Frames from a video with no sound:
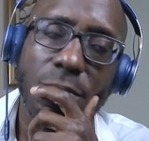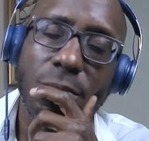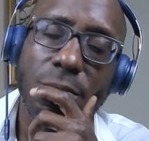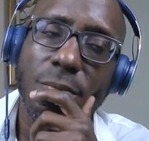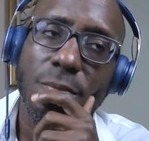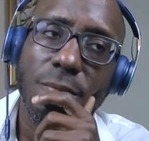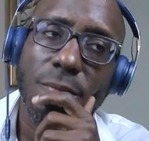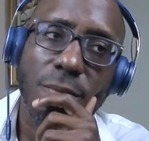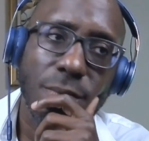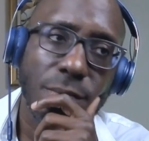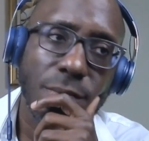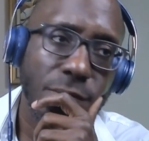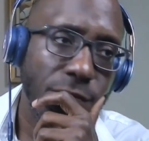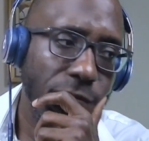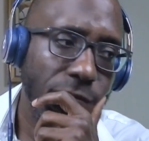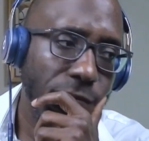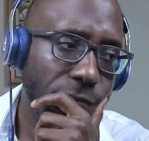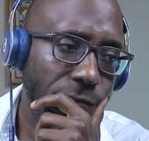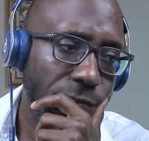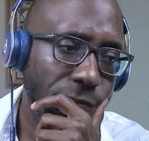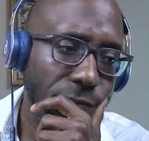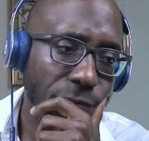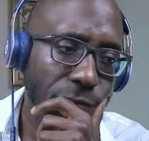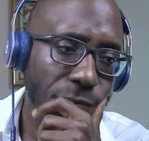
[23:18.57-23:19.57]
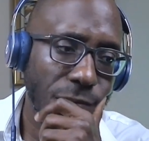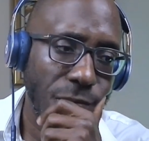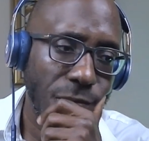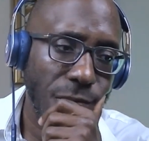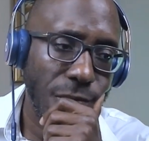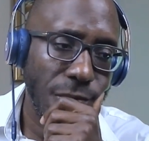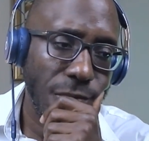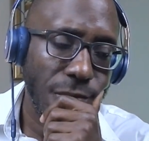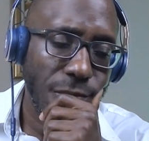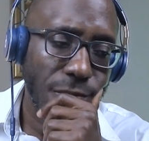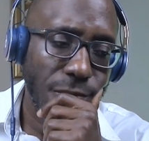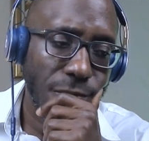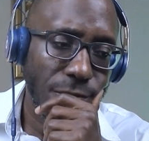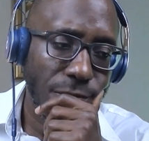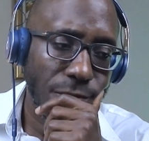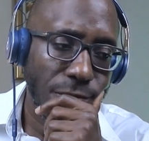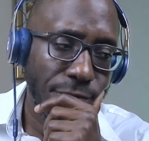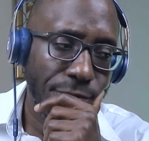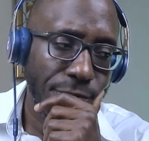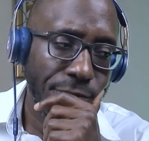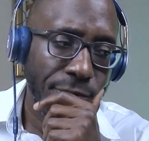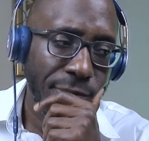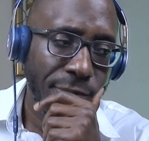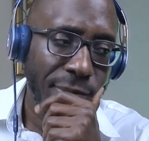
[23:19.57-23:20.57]
Hmm. Hmm.
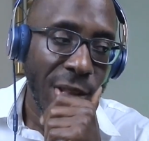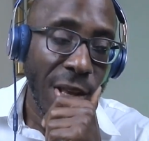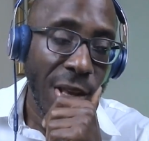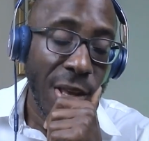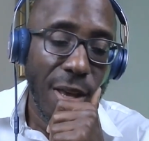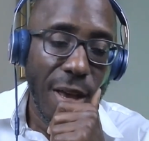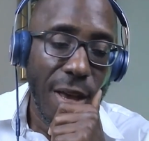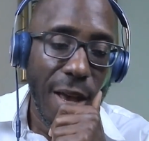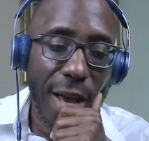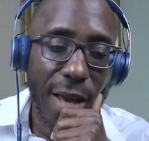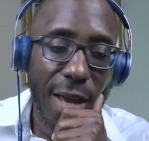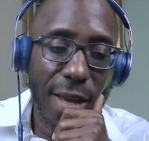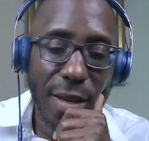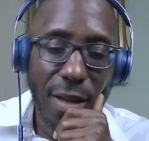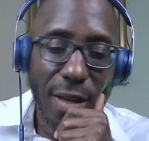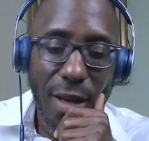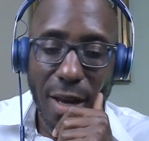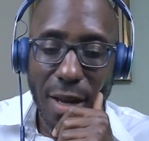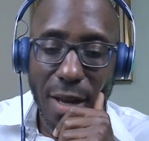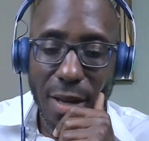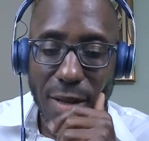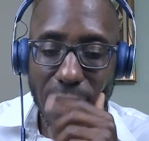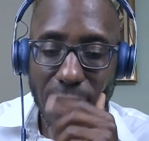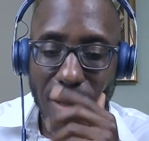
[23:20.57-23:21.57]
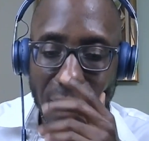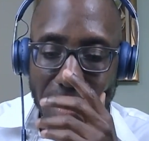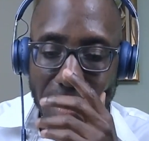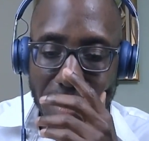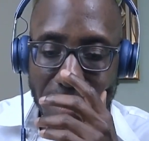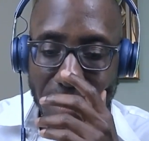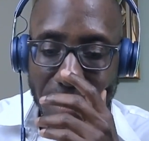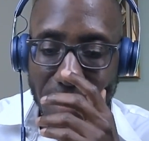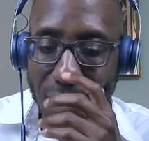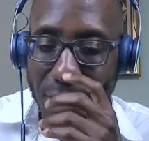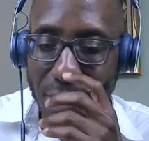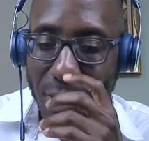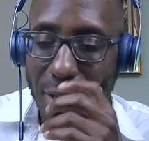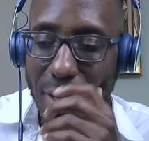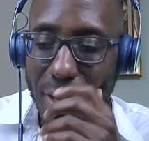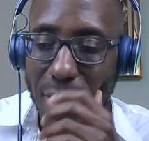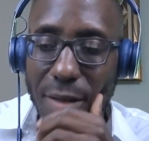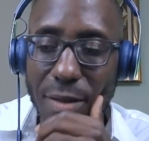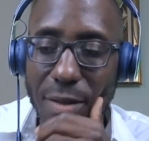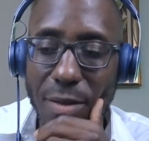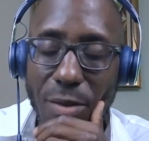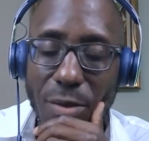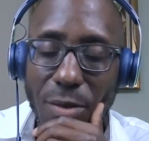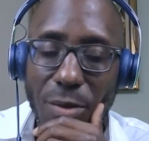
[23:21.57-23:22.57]
I literally
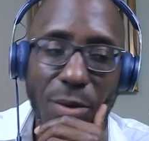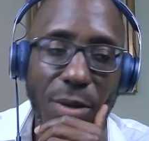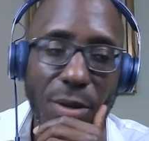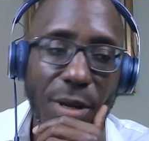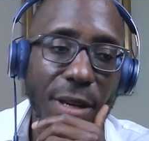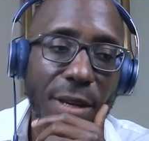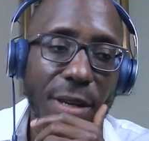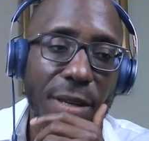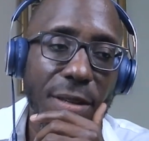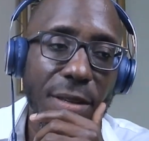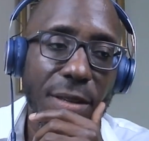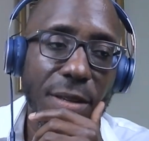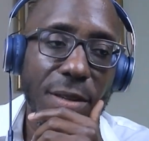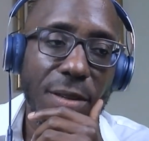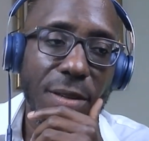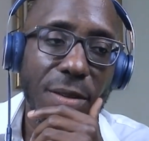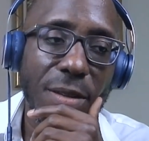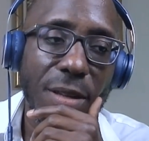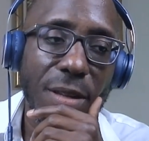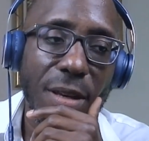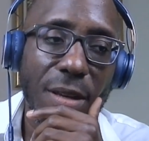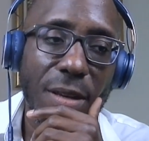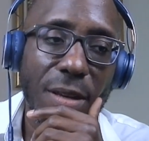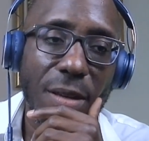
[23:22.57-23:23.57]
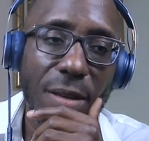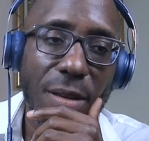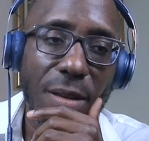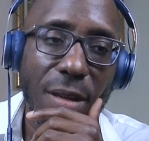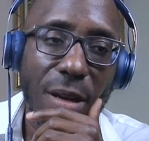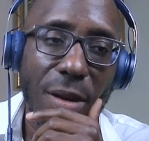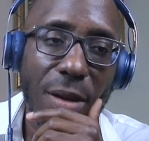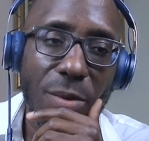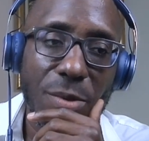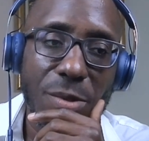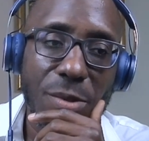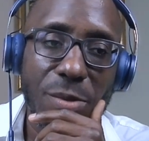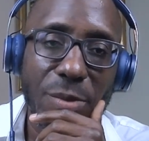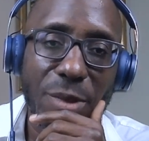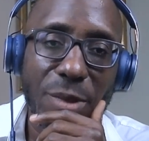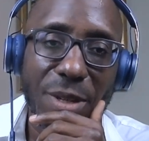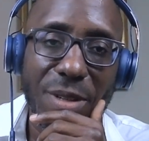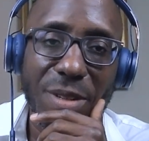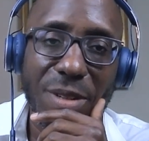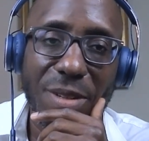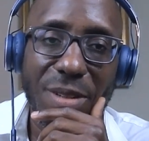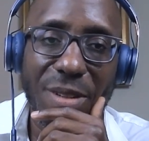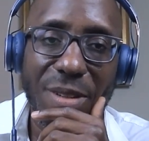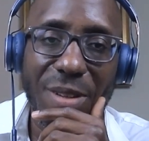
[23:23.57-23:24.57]
had no idea that that was
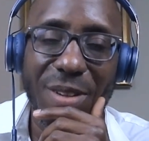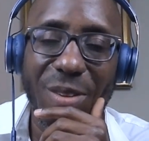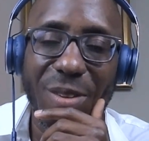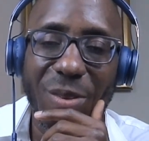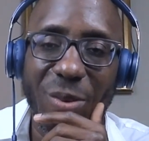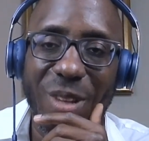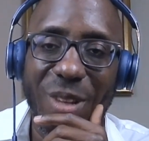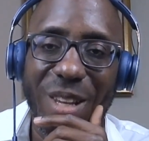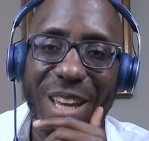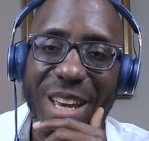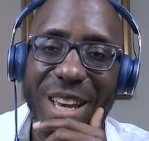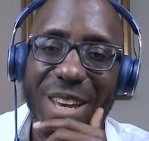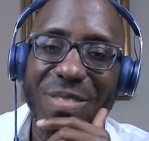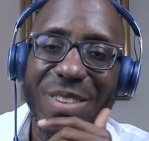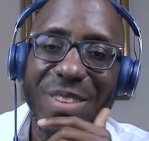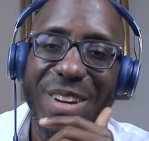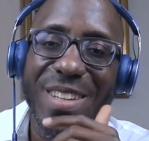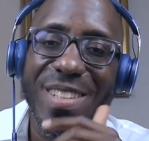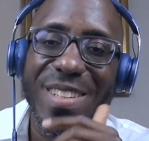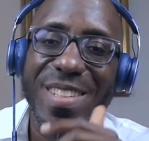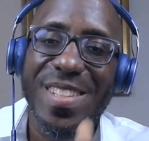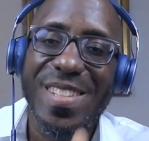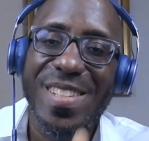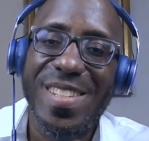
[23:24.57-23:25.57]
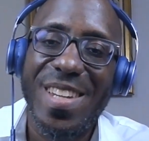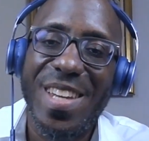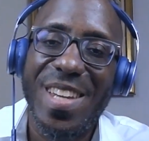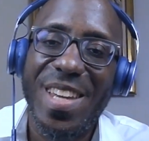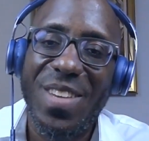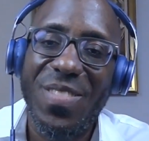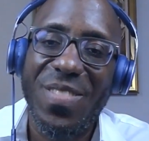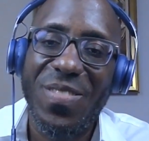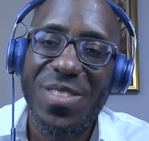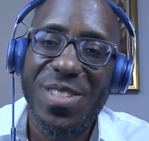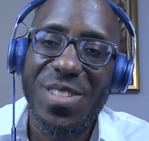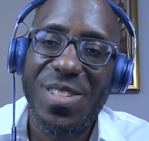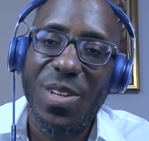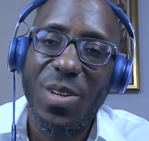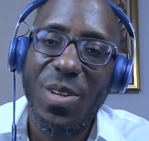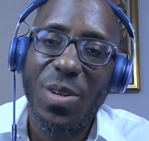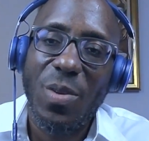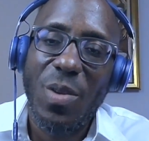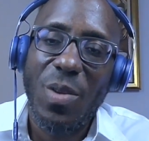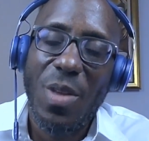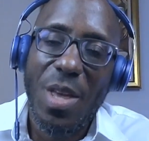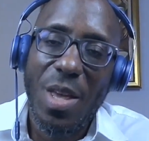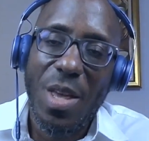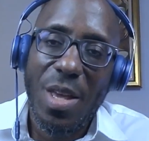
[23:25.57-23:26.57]
where Lyme got its name.
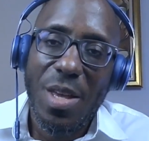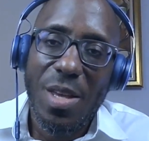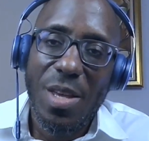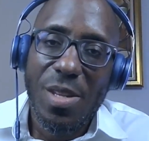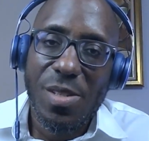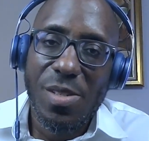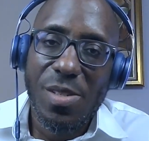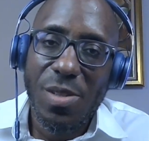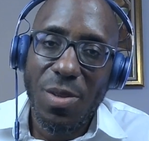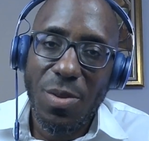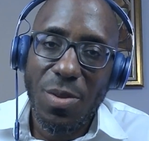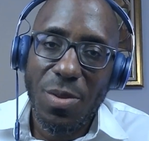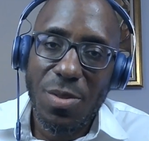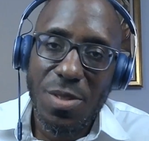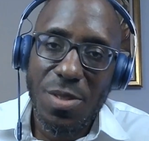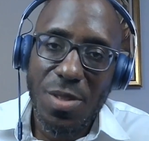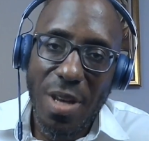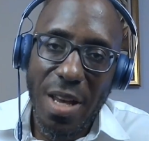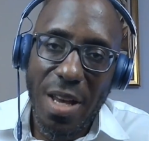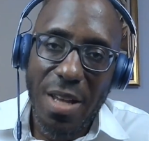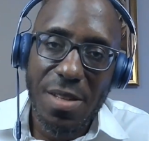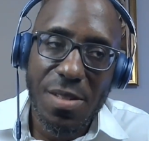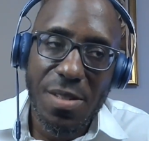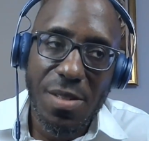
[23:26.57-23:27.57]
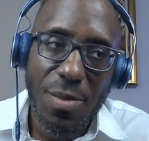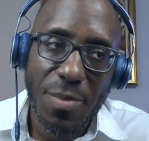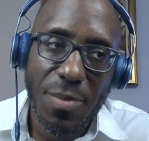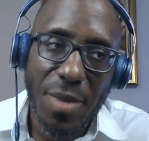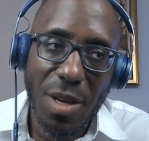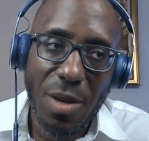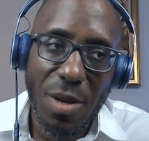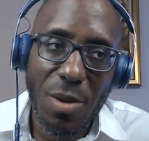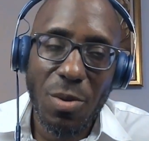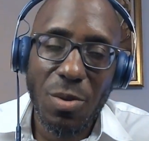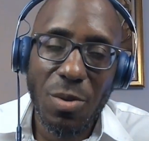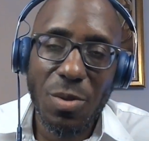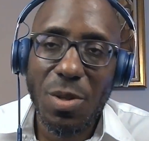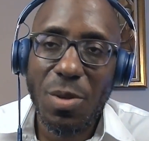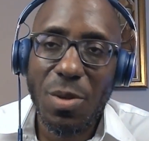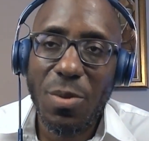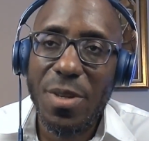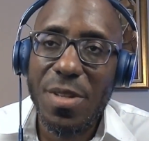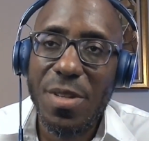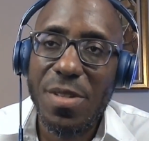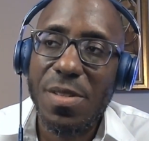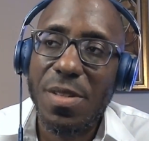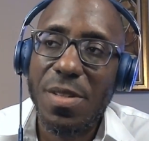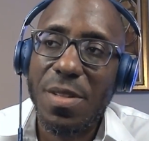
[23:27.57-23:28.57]
So to answer my own
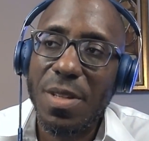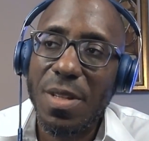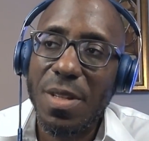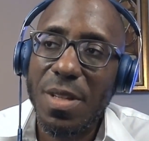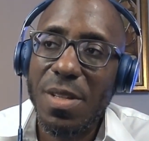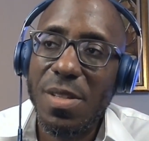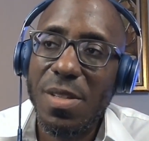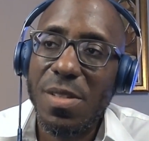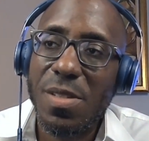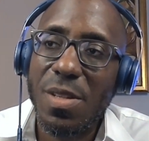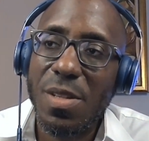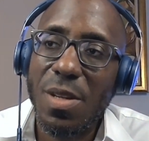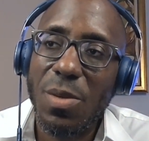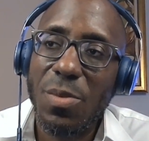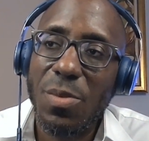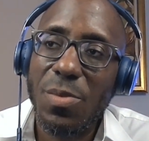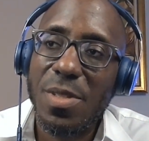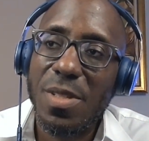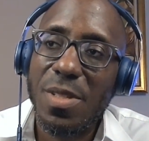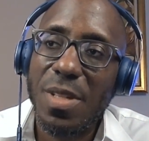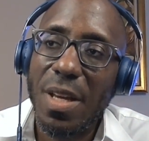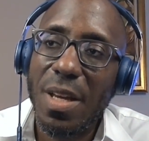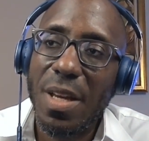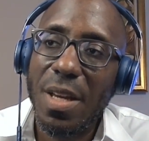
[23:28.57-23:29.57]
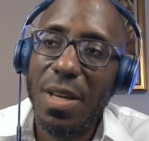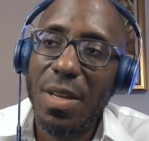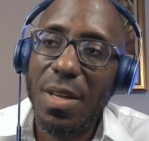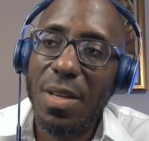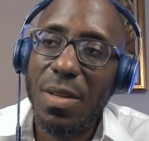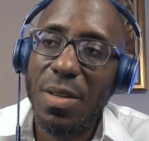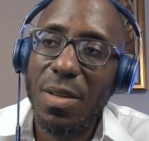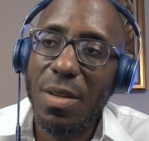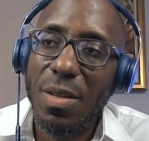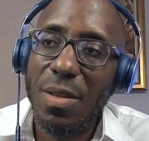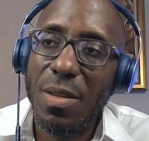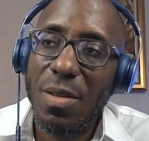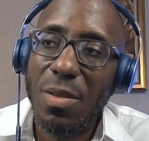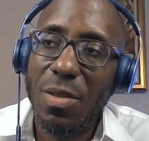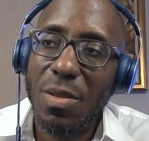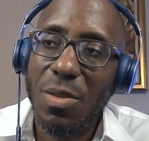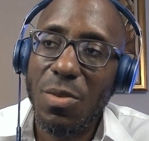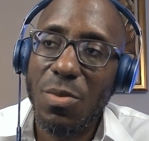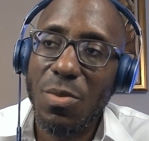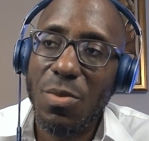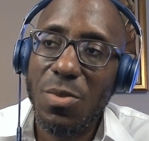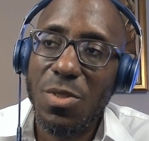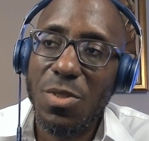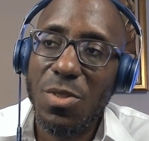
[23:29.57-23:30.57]
question, and it sounds like
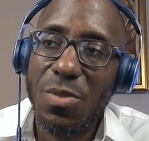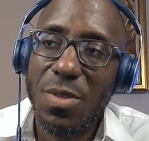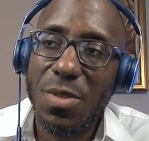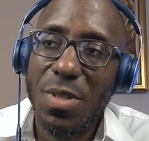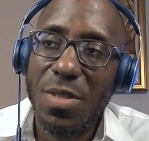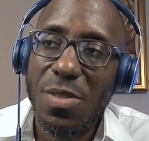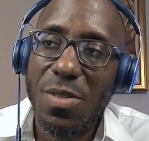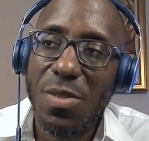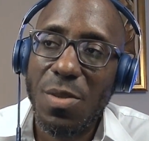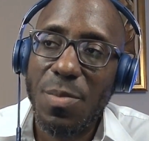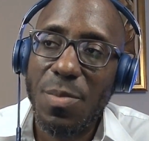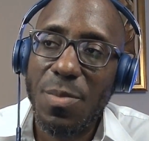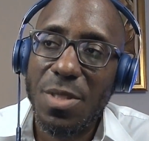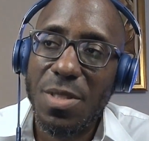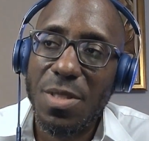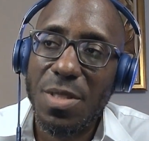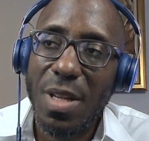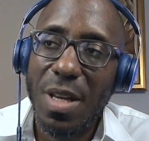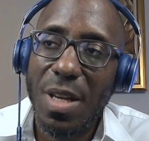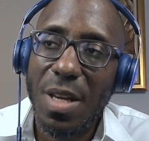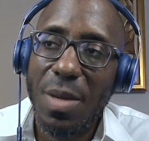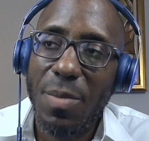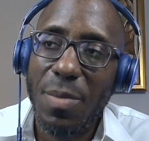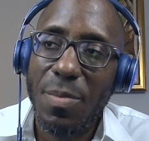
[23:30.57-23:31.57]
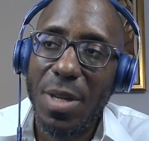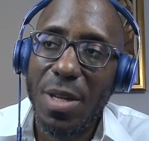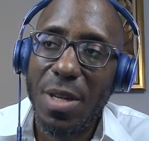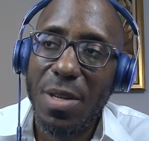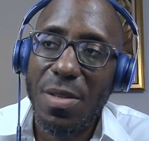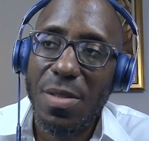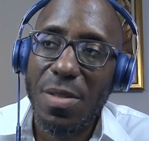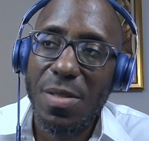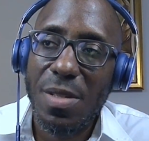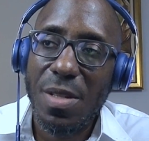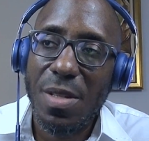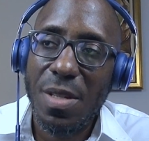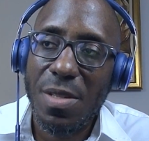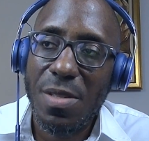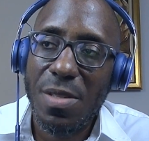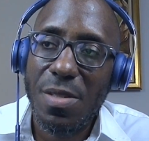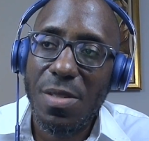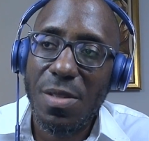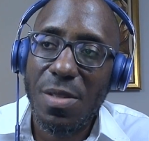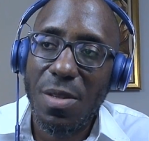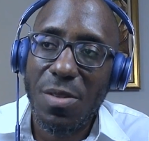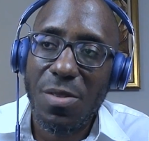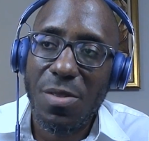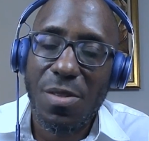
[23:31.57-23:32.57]
you treat so much Lyme because
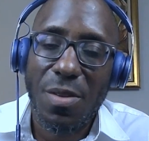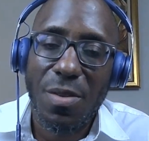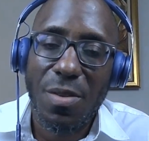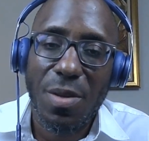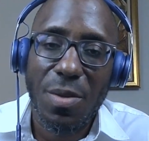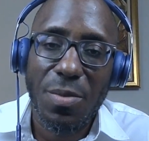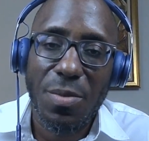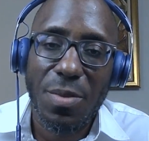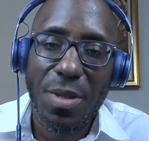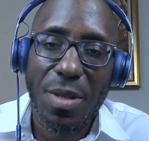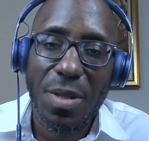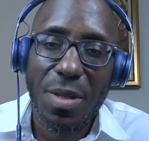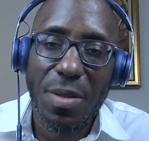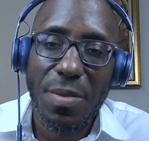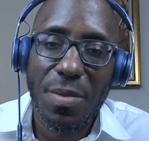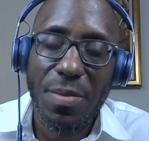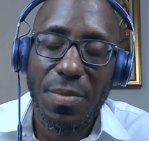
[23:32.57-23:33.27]
you're surrounded.